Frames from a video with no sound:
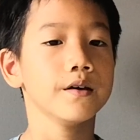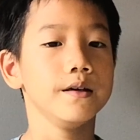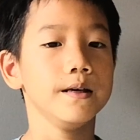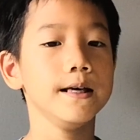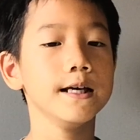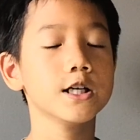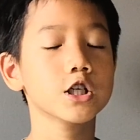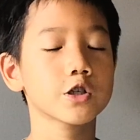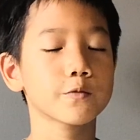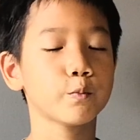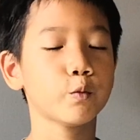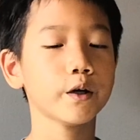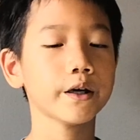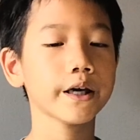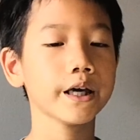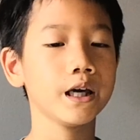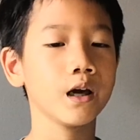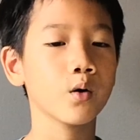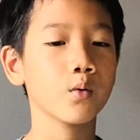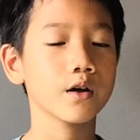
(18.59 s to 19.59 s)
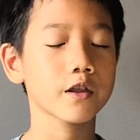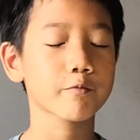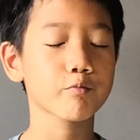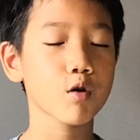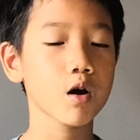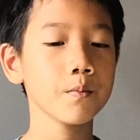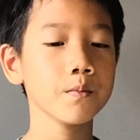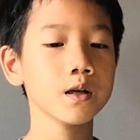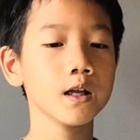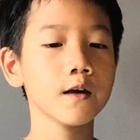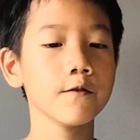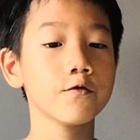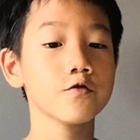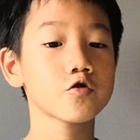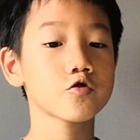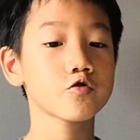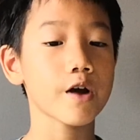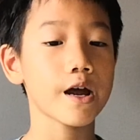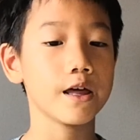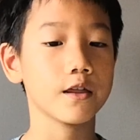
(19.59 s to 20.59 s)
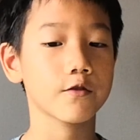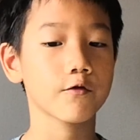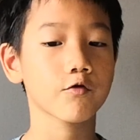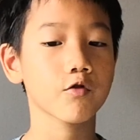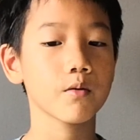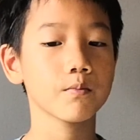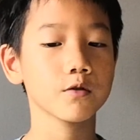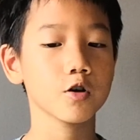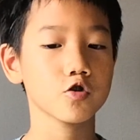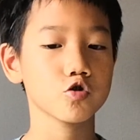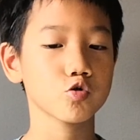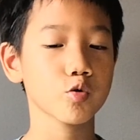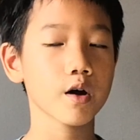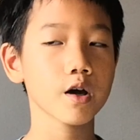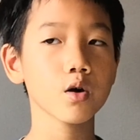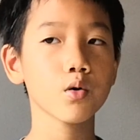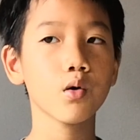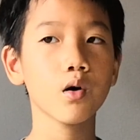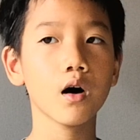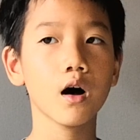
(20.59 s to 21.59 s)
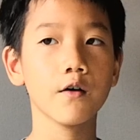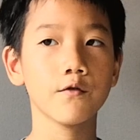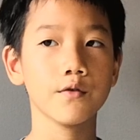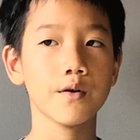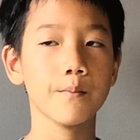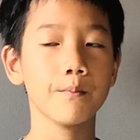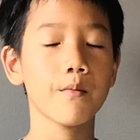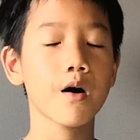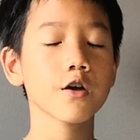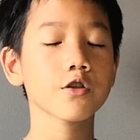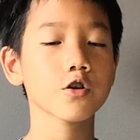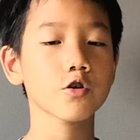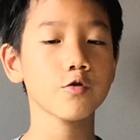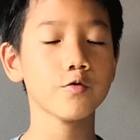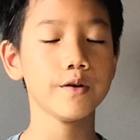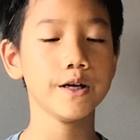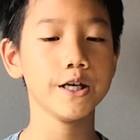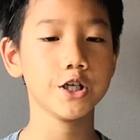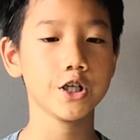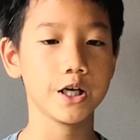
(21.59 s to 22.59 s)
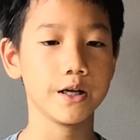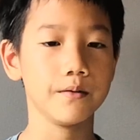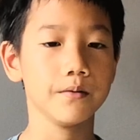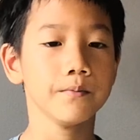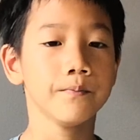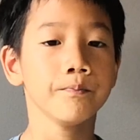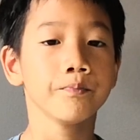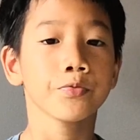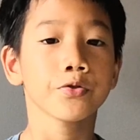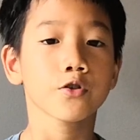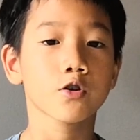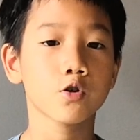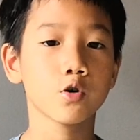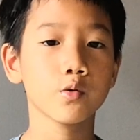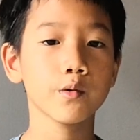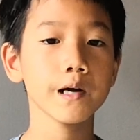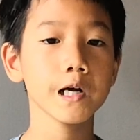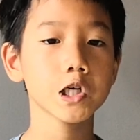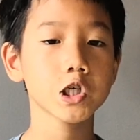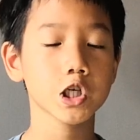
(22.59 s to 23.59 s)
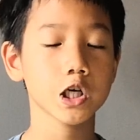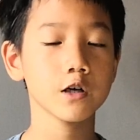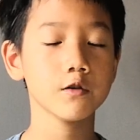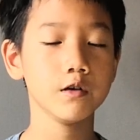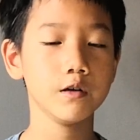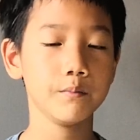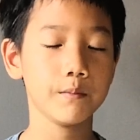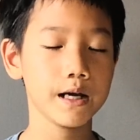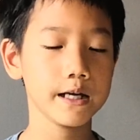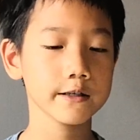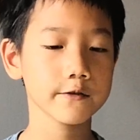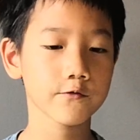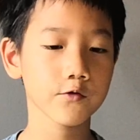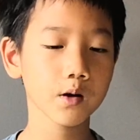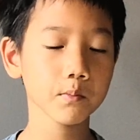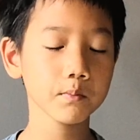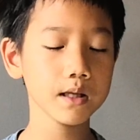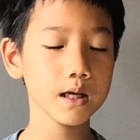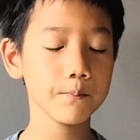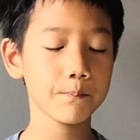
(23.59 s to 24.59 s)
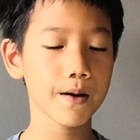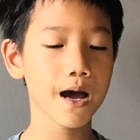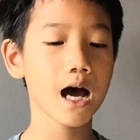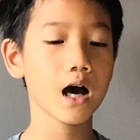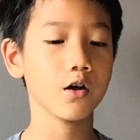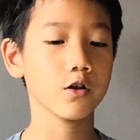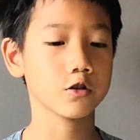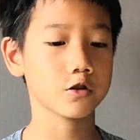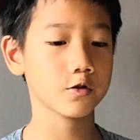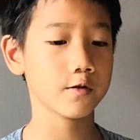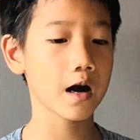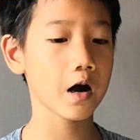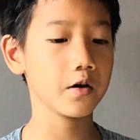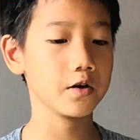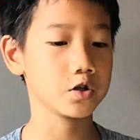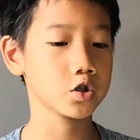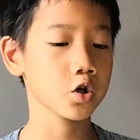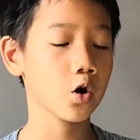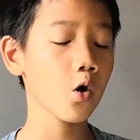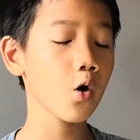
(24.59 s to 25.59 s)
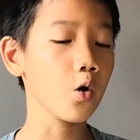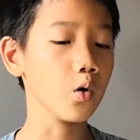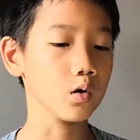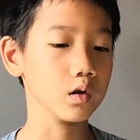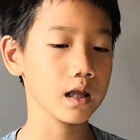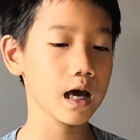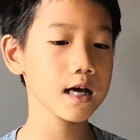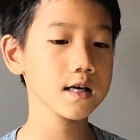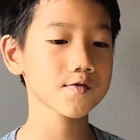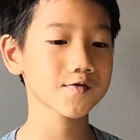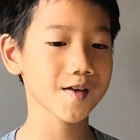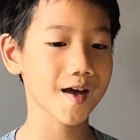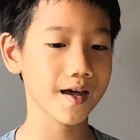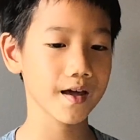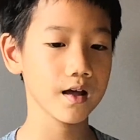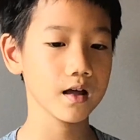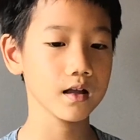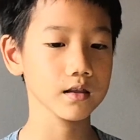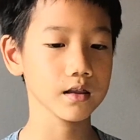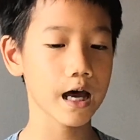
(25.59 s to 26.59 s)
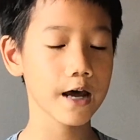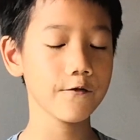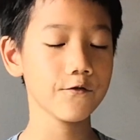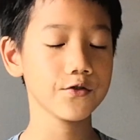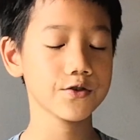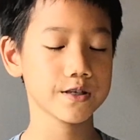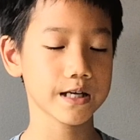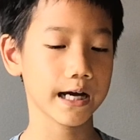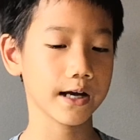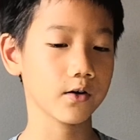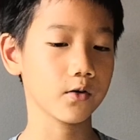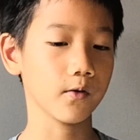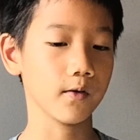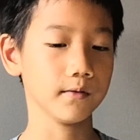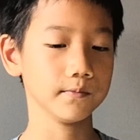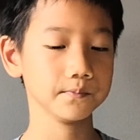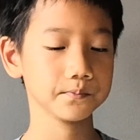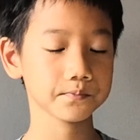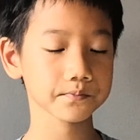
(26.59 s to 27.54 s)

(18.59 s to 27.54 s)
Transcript: each springing with primitive strength from the soil of a mother region, to which it remains firmly bound throughout its whole life cycle.